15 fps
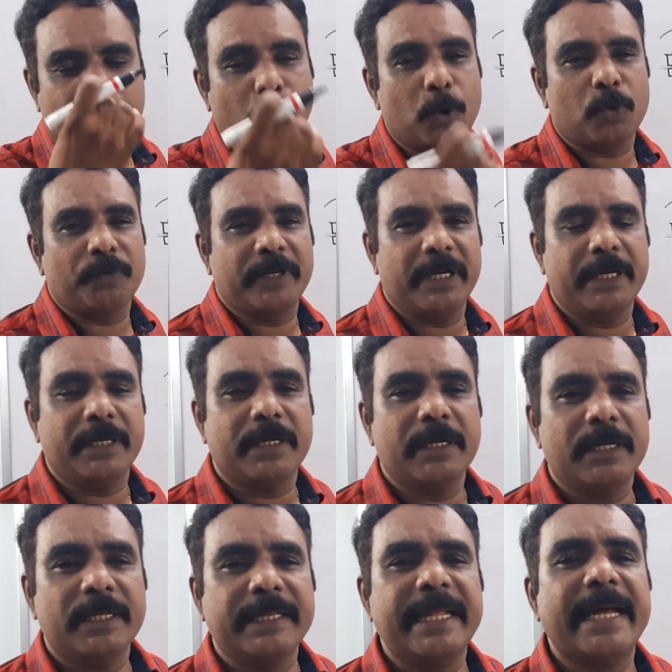forward.
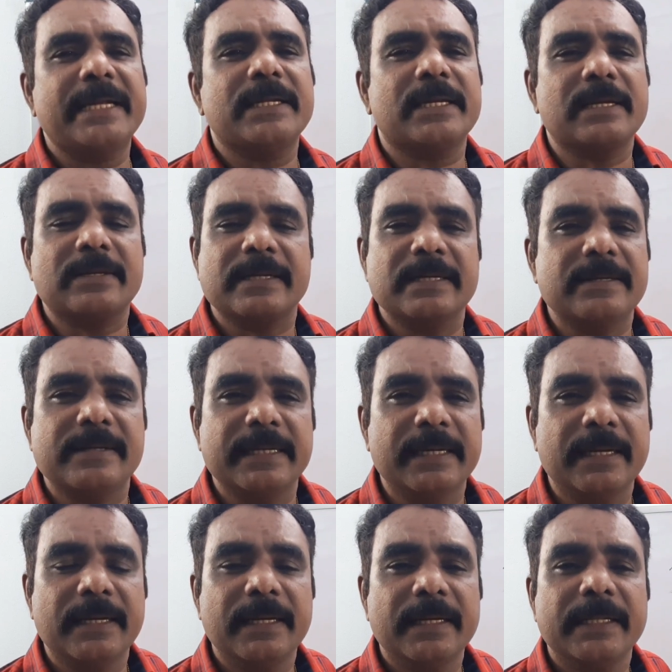That results
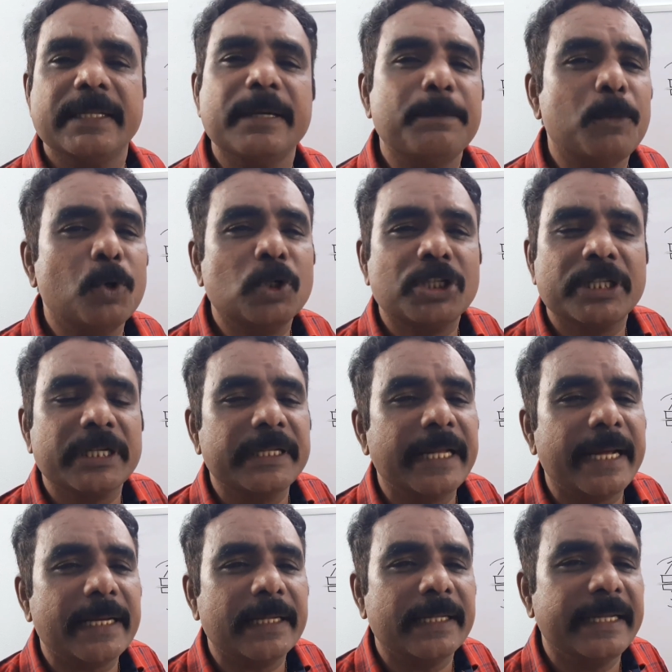in the motion
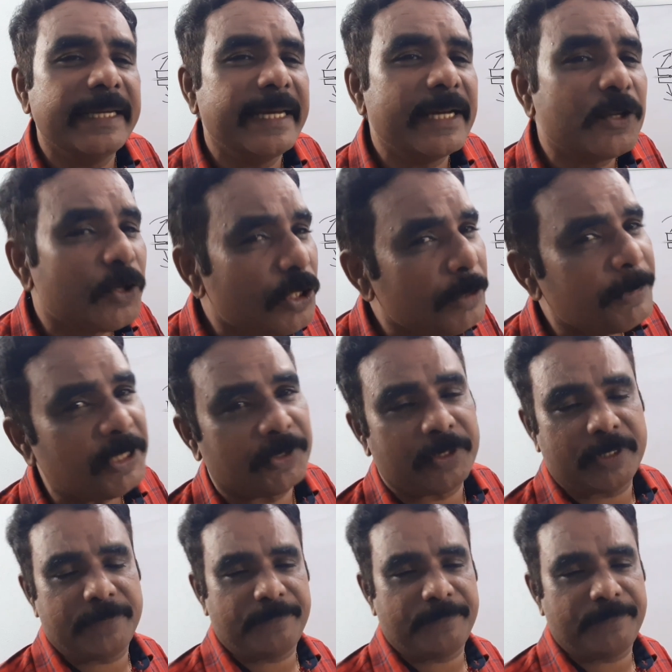that they exhibit.